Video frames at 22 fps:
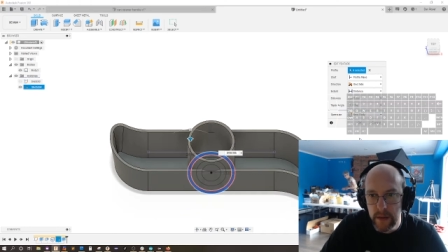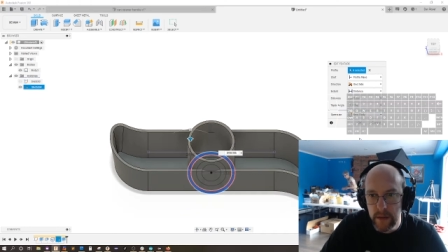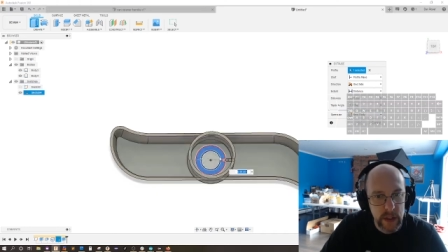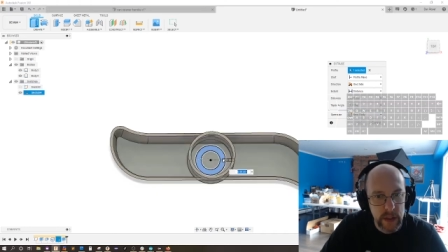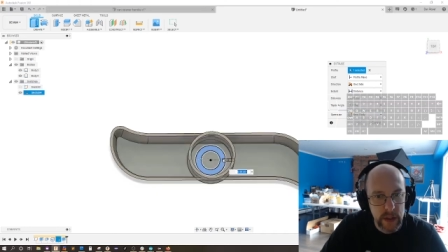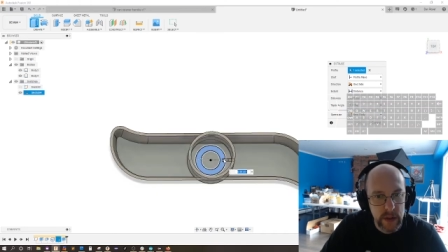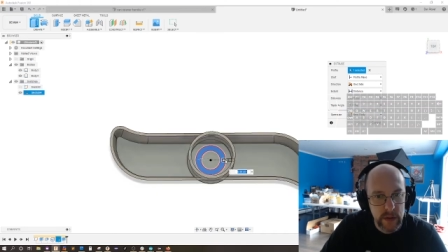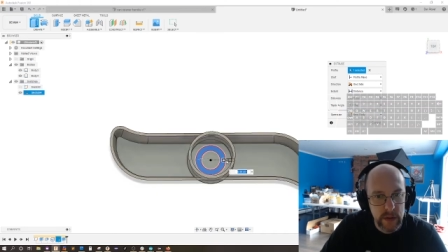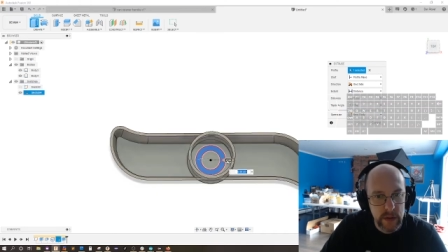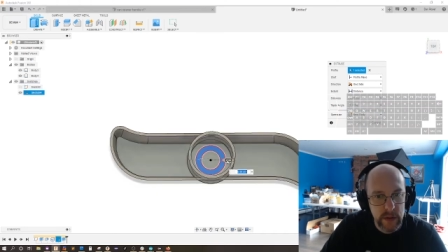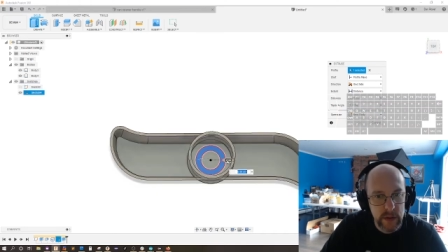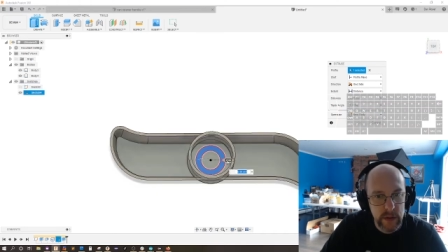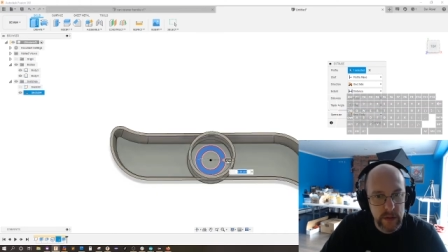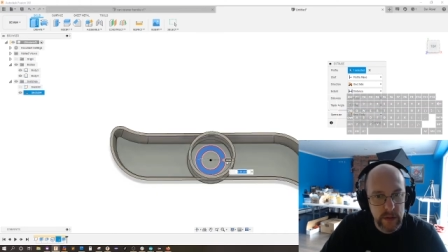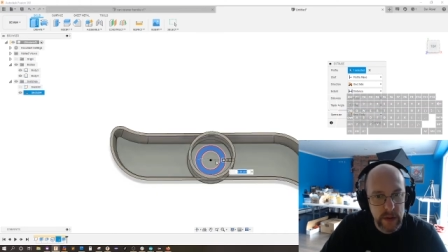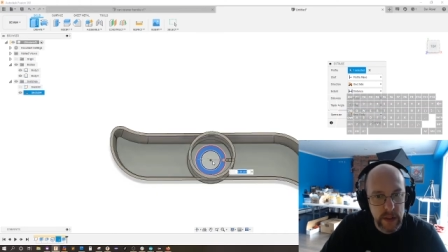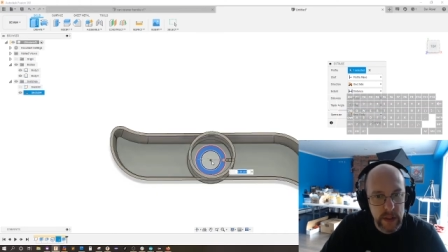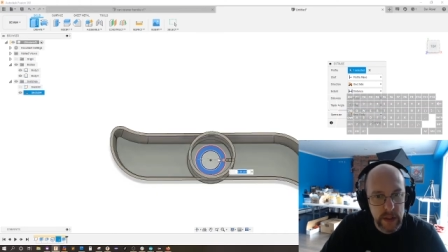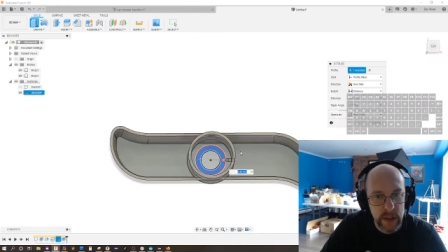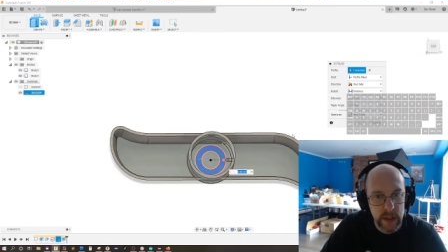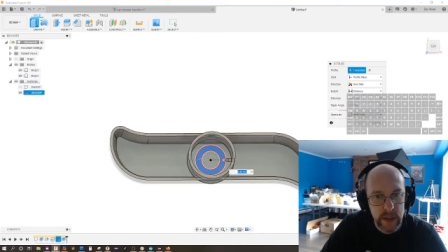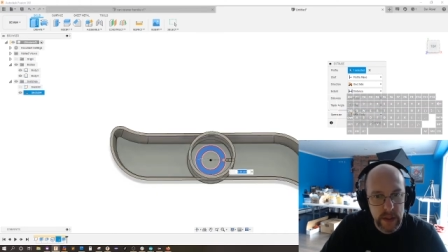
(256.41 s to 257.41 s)
Extrude
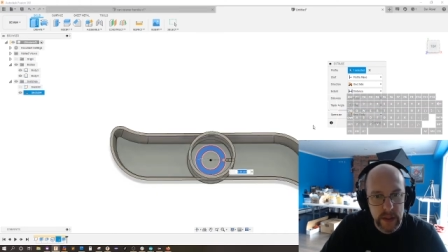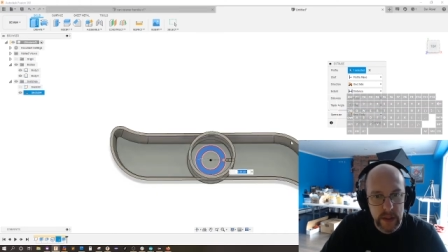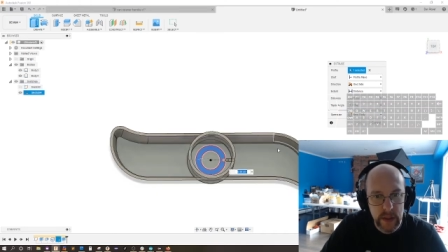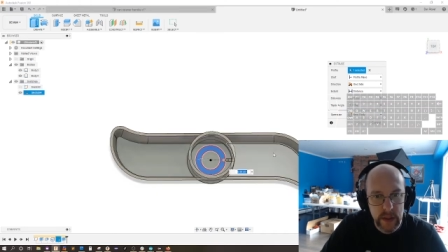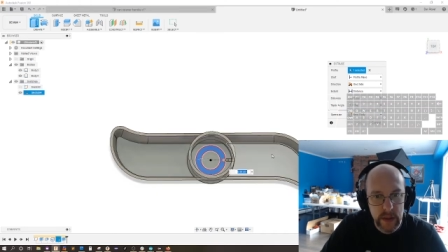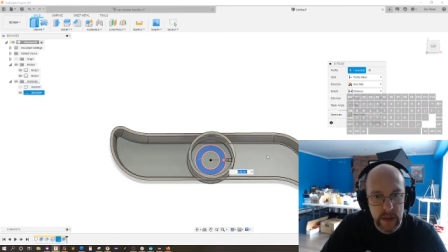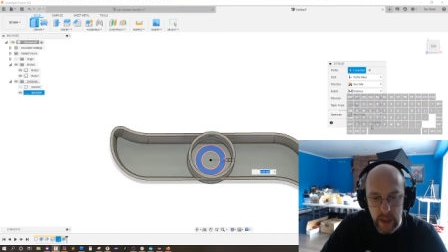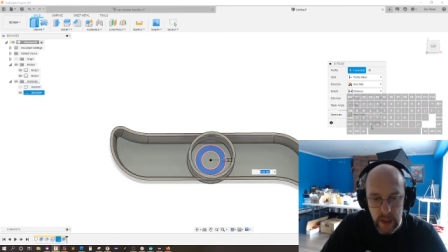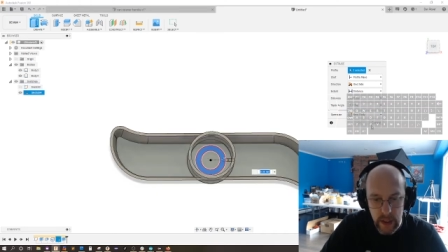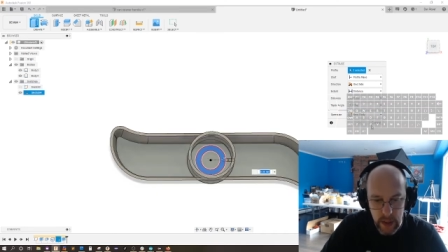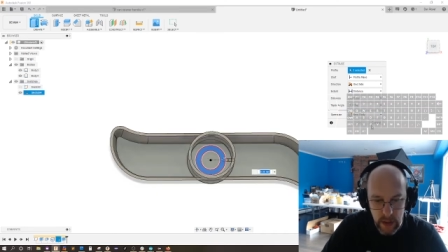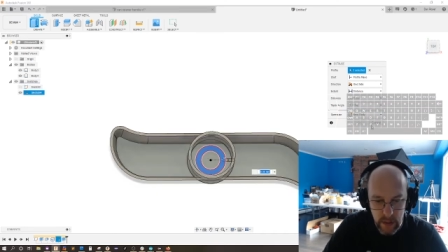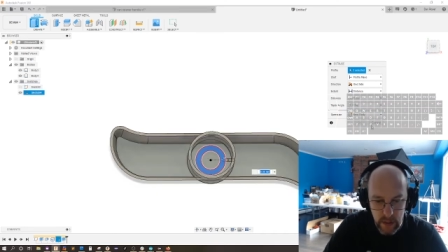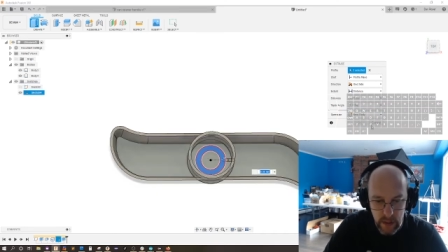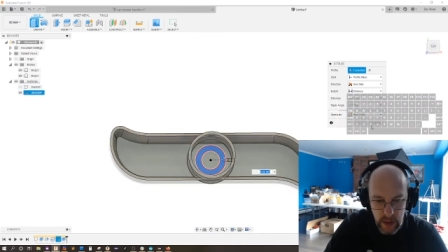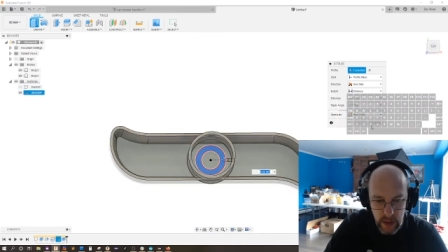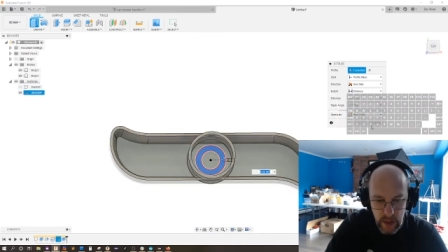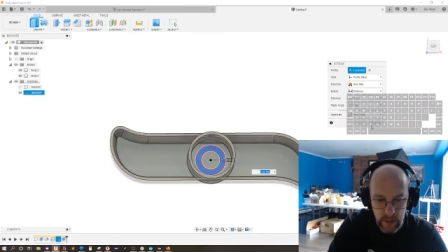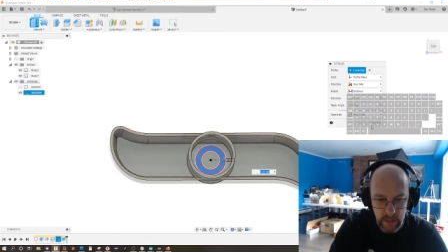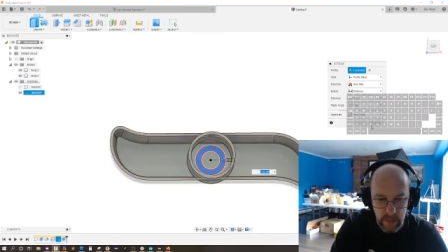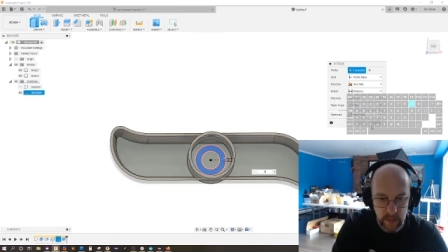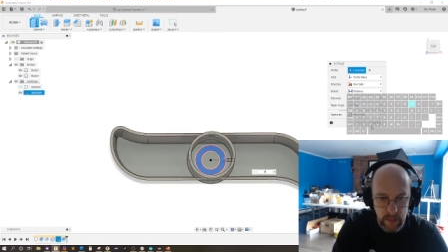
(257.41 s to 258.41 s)
this and go
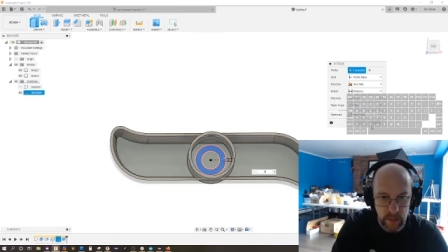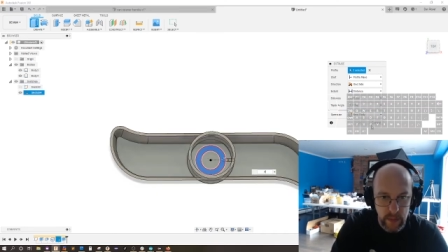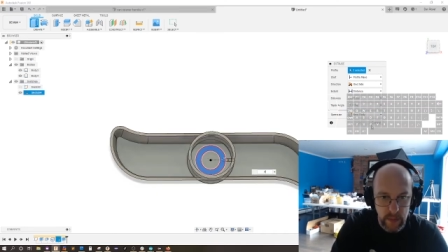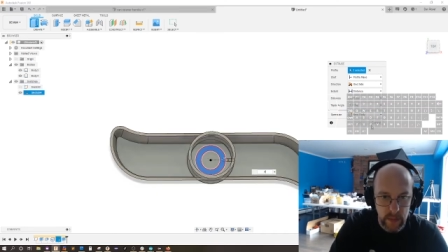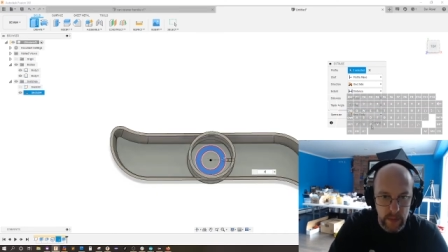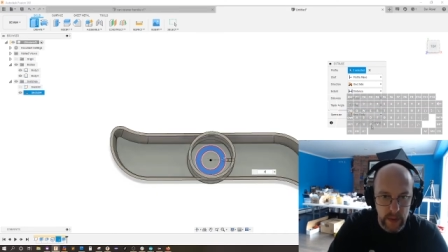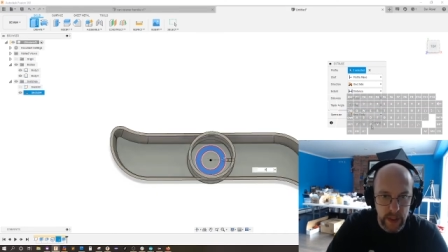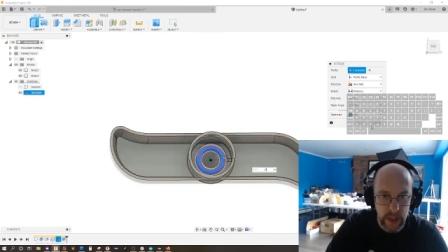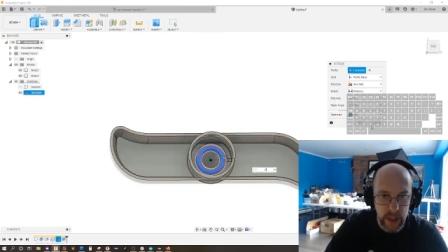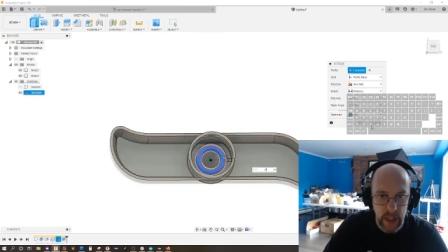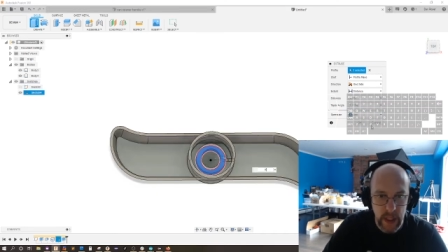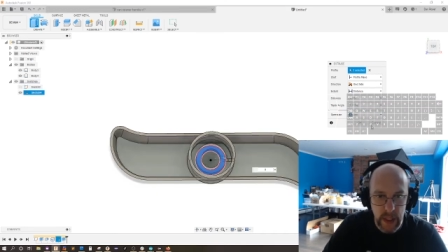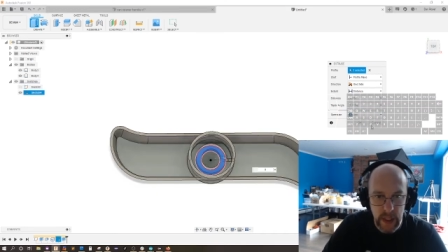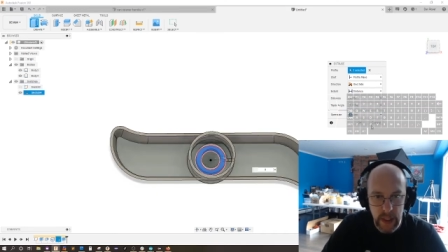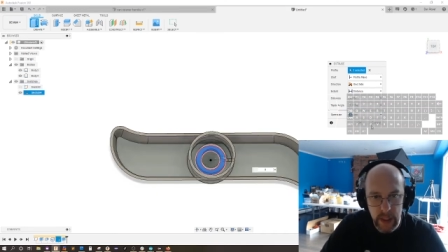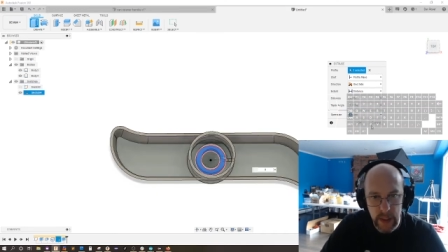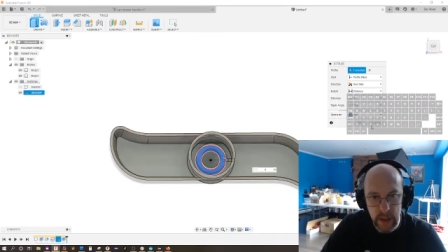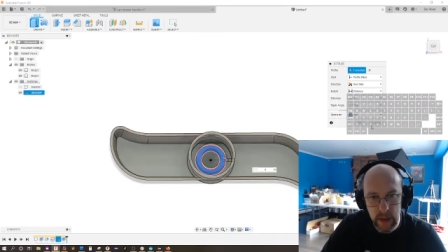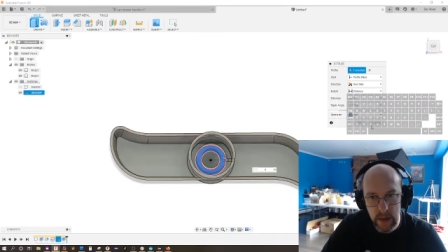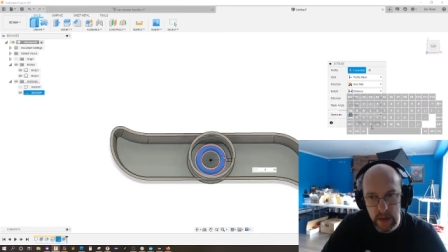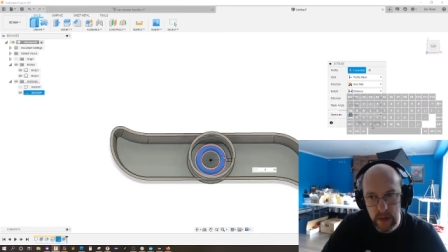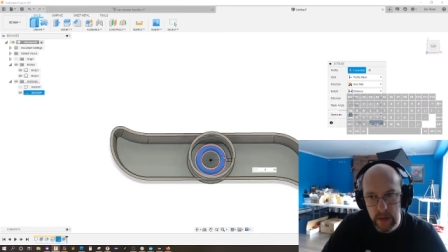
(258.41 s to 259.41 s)
up
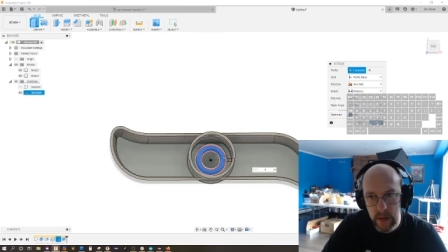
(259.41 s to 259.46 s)
nine.